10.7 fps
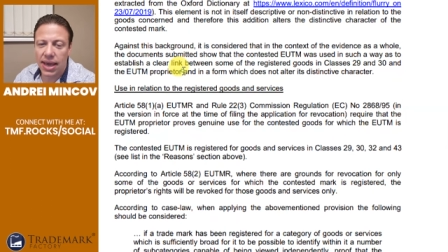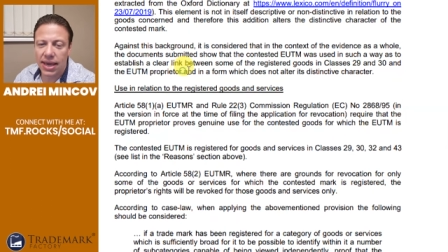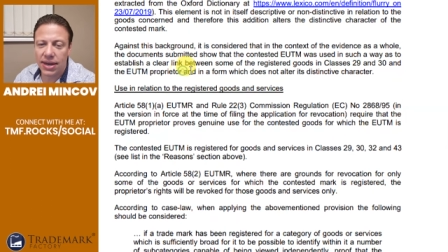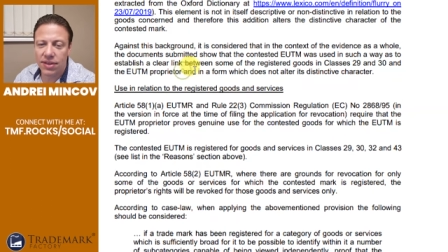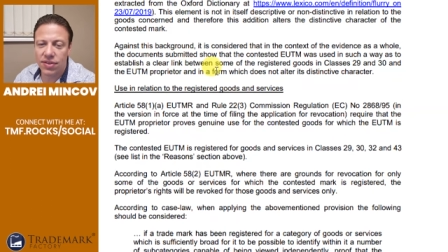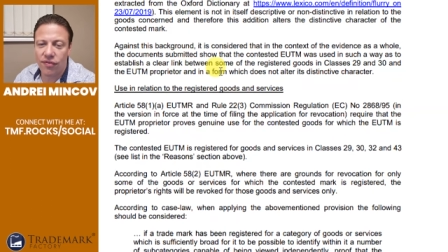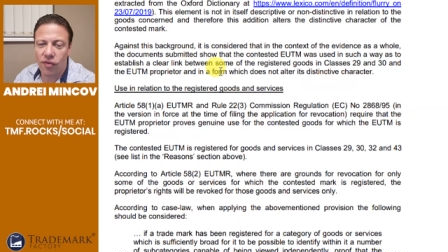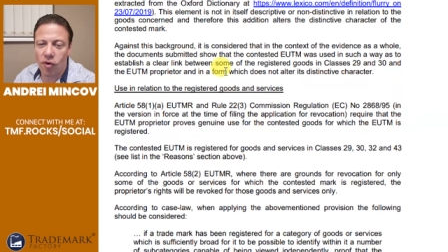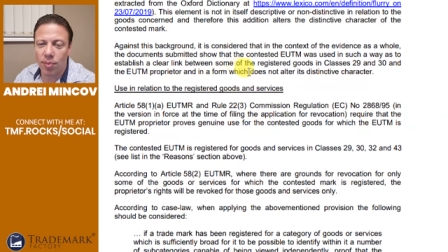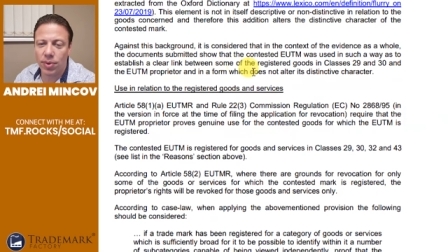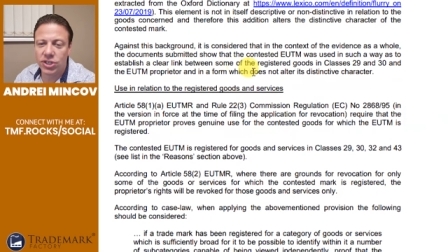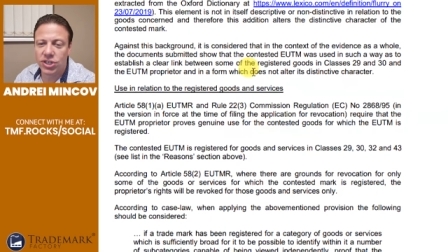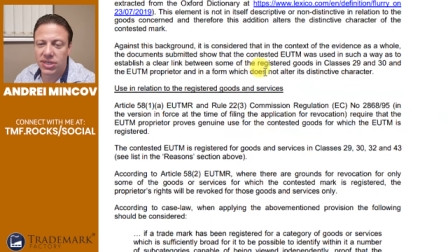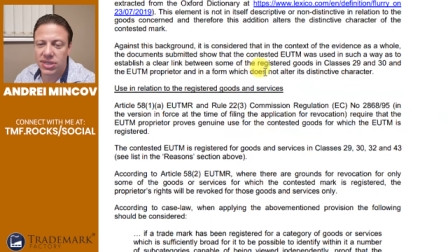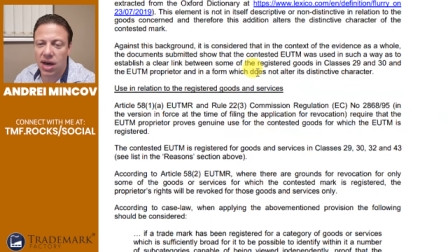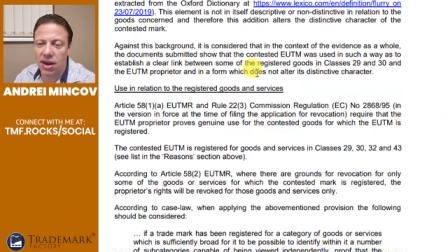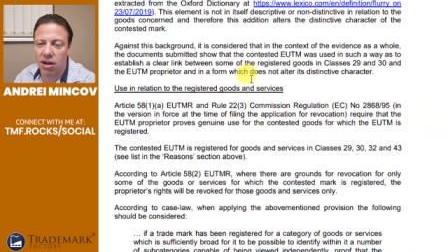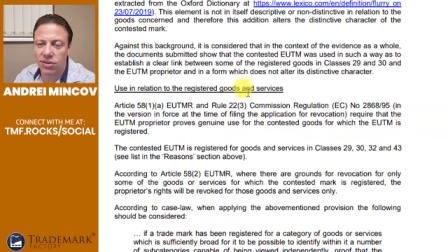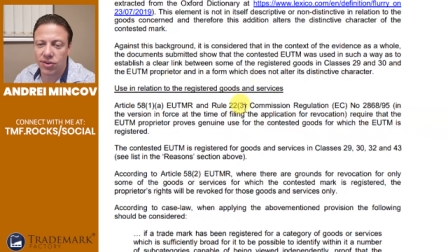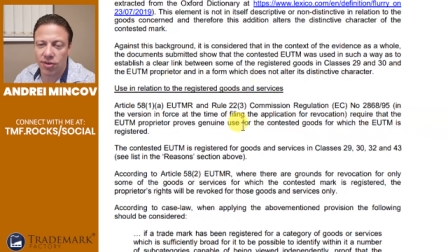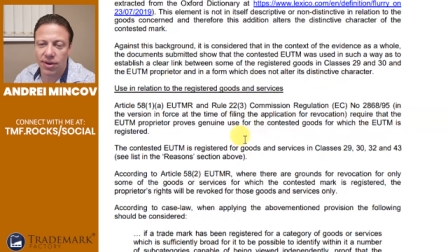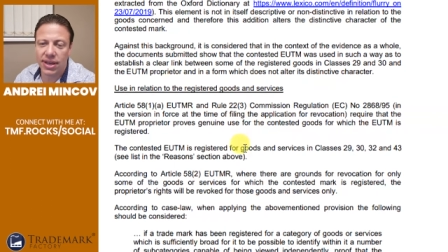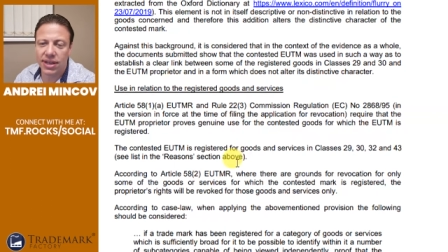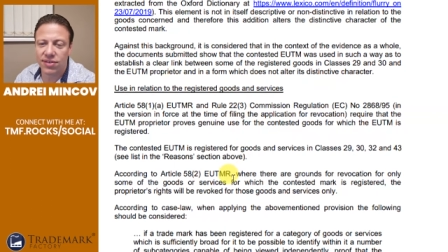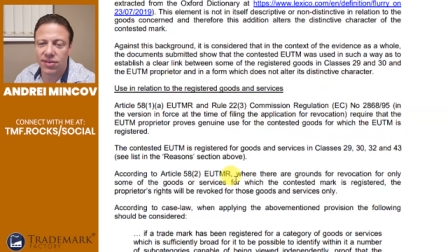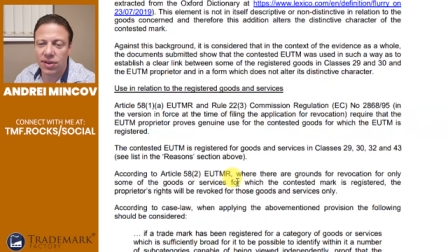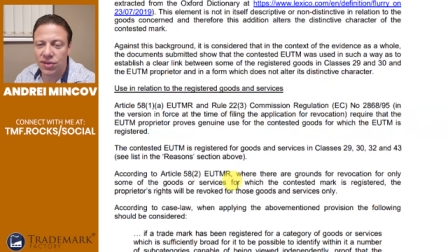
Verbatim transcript: and in the form which does not alter its